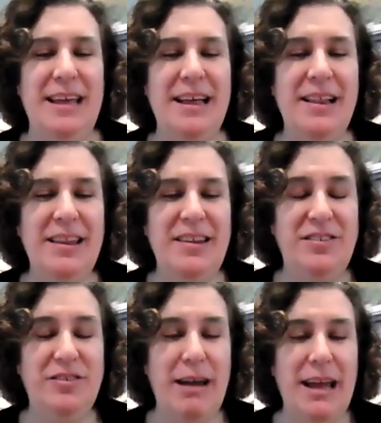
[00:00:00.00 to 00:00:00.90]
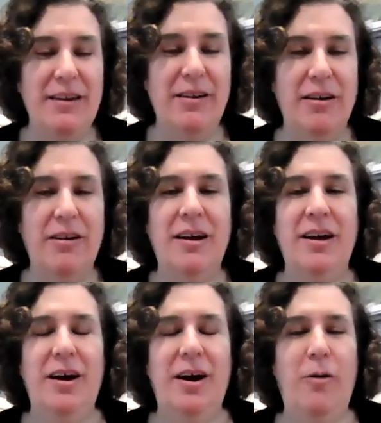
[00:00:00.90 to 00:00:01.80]
Illustrator.
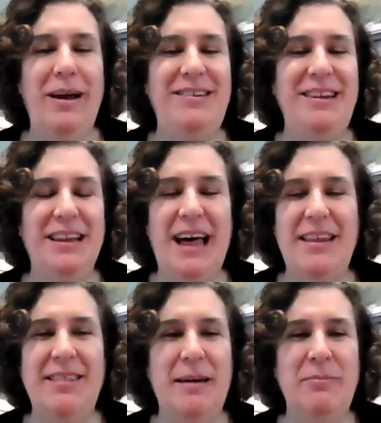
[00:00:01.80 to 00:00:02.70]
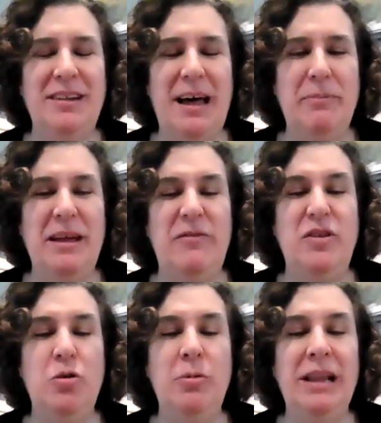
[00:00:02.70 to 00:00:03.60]
Oh, I see a lot of thumbs up. If
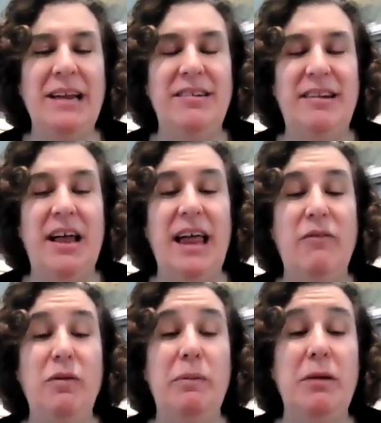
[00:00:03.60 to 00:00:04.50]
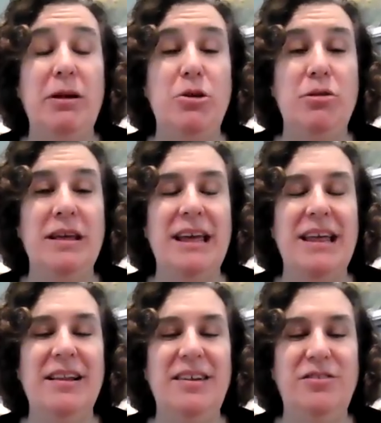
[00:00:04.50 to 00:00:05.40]
you would like to tell everybody what you think
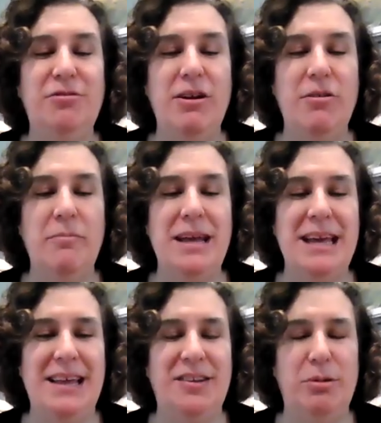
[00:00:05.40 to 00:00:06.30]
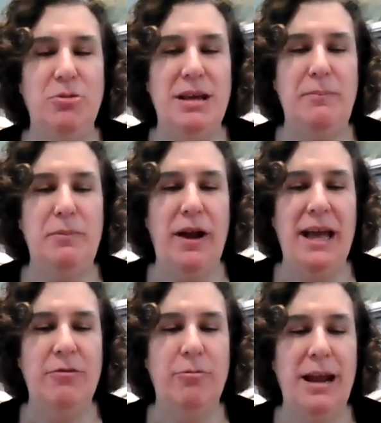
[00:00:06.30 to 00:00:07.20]
illustrator means, would you keep your
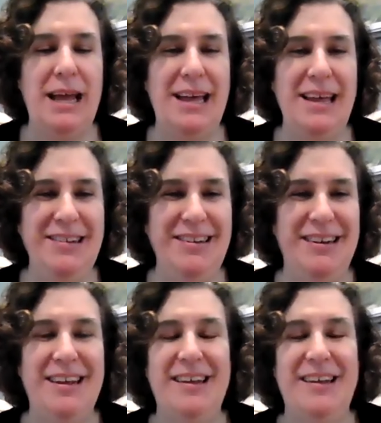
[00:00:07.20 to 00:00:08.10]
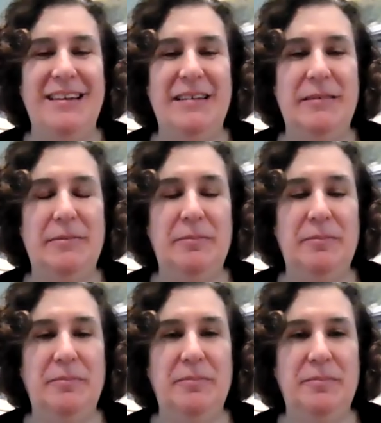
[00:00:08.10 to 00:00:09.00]
hand raised?
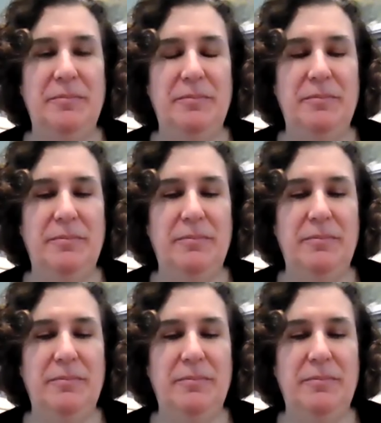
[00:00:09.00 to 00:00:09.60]
Izzy, go ahead.